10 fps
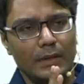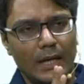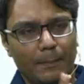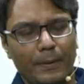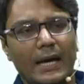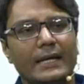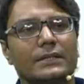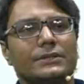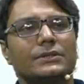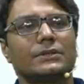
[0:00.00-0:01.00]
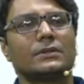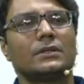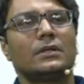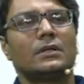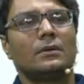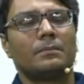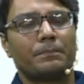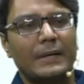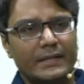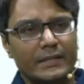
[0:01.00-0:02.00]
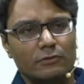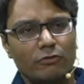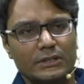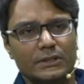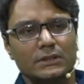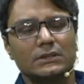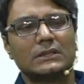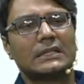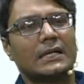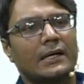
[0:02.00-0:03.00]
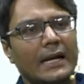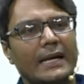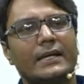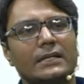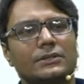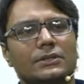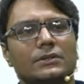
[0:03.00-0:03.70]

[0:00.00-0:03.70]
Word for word: apply it, practice questions, crack it,